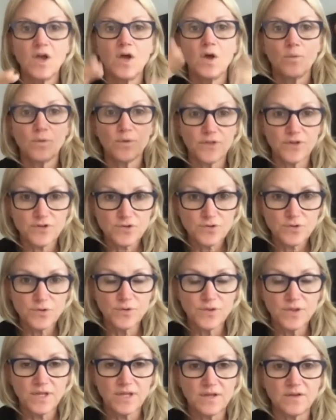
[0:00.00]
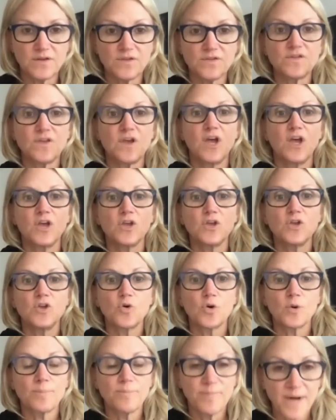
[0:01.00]
Well, the truth is your
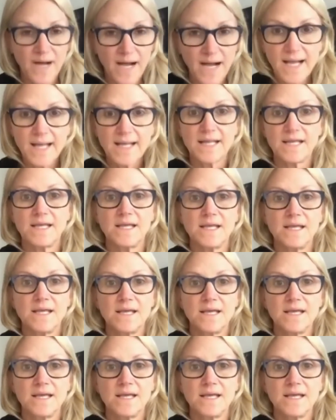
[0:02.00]
body